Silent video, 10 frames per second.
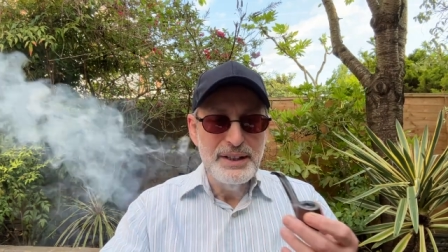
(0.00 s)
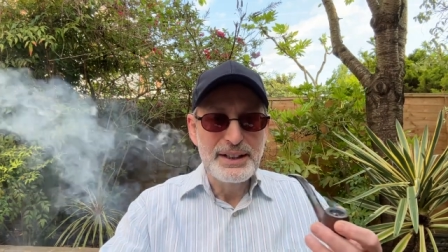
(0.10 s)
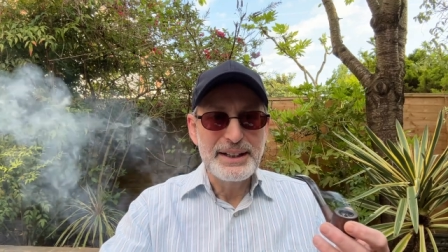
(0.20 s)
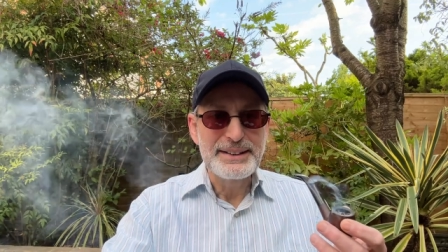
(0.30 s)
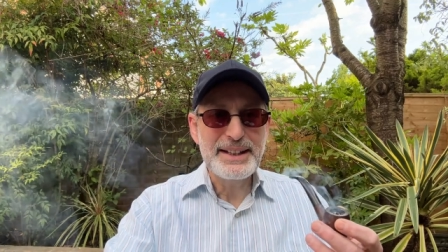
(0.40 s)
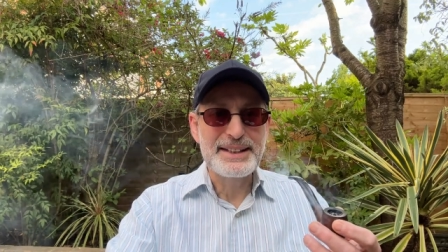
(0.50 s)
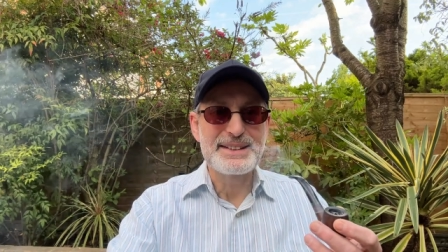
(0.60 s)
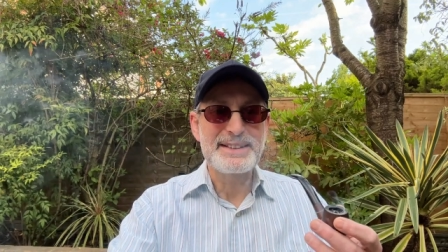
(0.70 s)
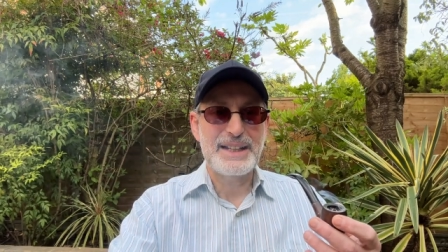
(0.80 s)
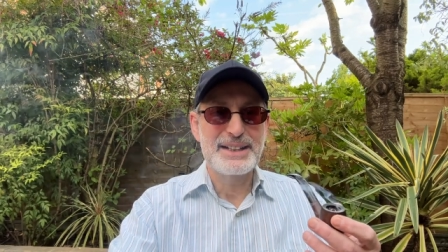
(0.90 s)
It takes
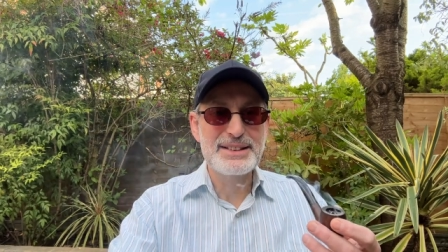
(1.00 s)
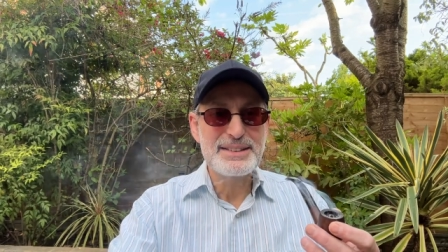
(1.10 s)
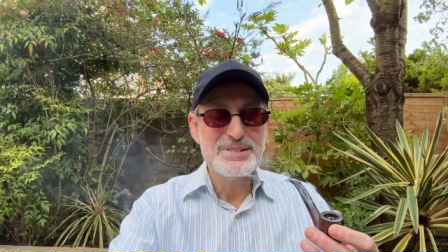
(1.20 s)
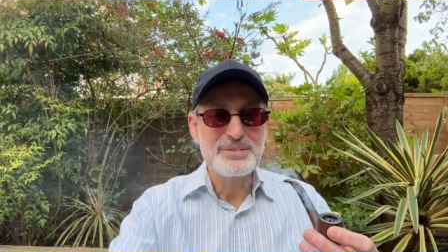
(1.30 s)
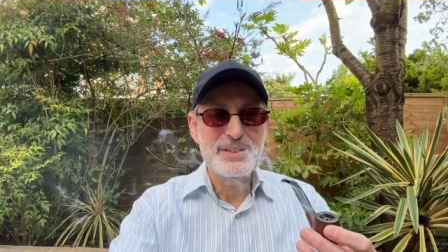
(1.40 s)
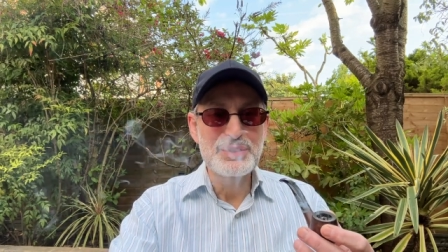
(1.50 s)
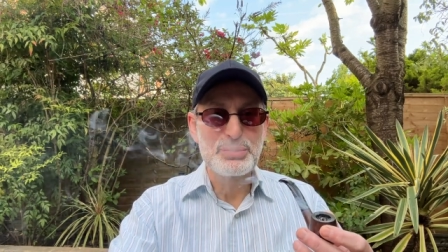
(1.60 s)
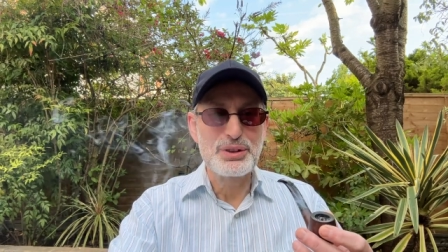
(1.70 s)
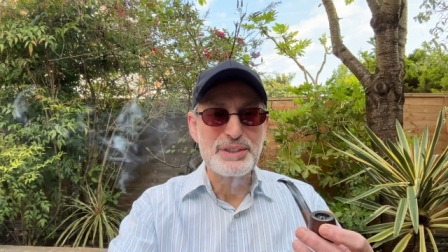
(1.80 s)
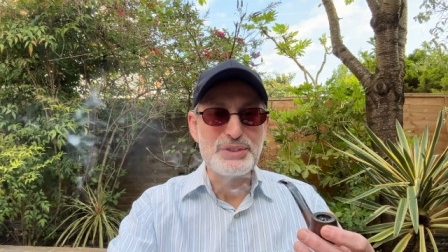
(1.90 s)
seconds. As
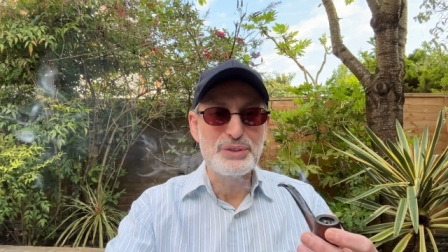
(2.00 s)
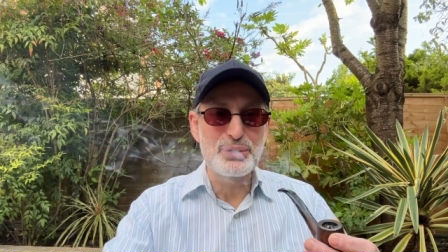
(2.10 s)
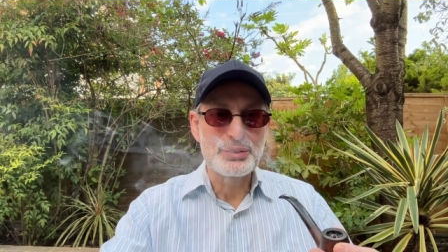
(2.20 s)
soon as your